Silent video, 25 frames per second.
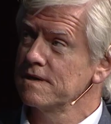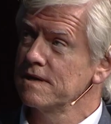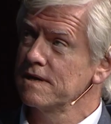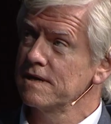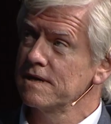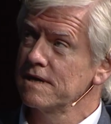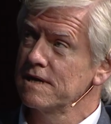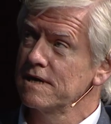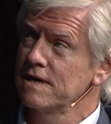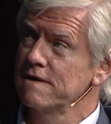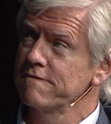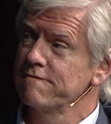I
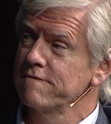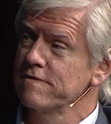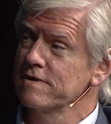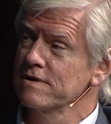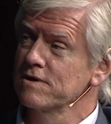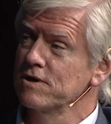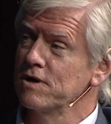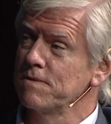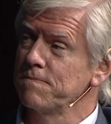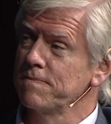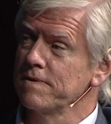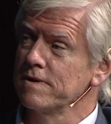have a
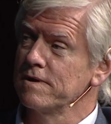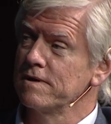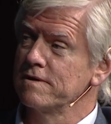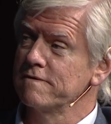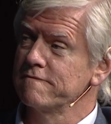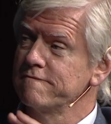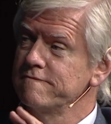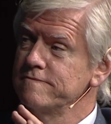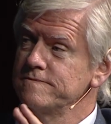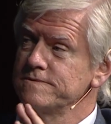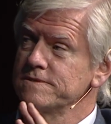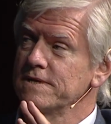couple
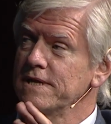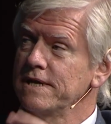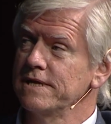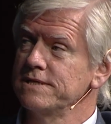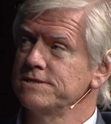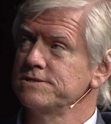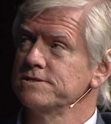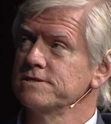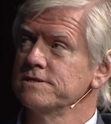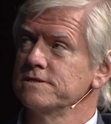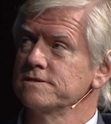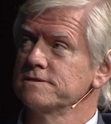of
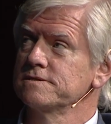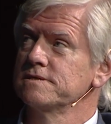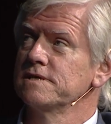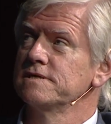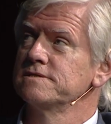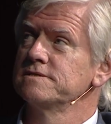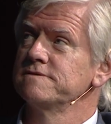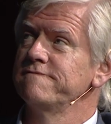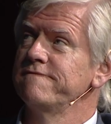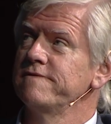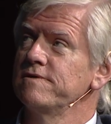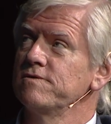slides just
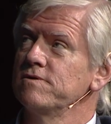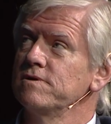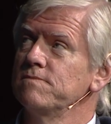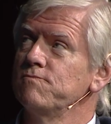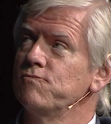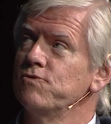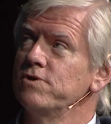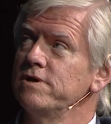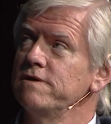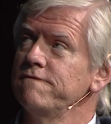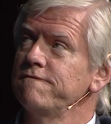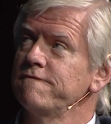as a very
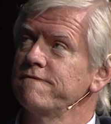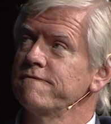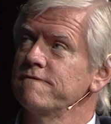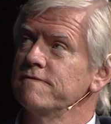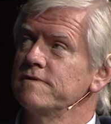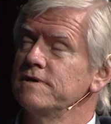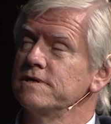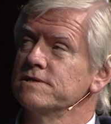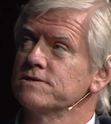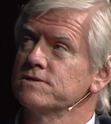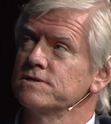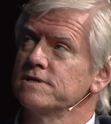brief
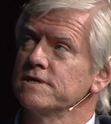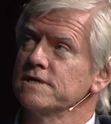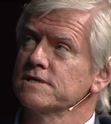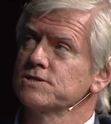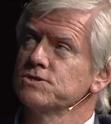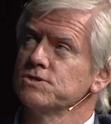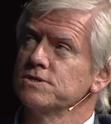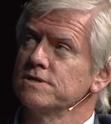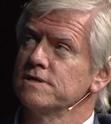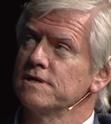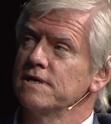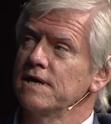introduction,